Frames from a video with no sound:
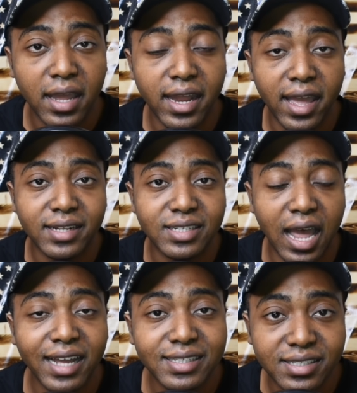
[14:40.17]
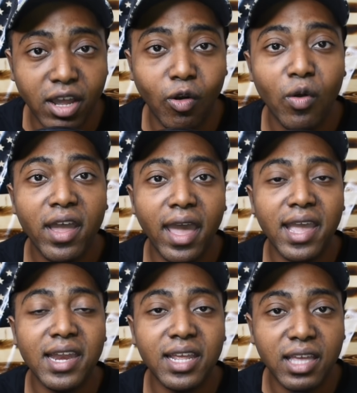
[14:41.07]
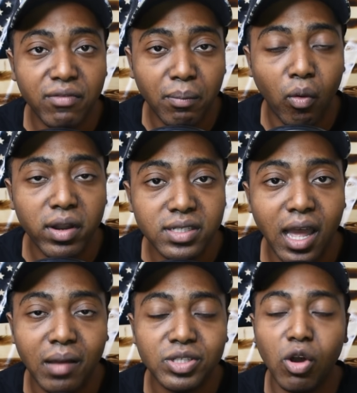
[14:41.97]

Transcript: and that it's not settled at any given point in time.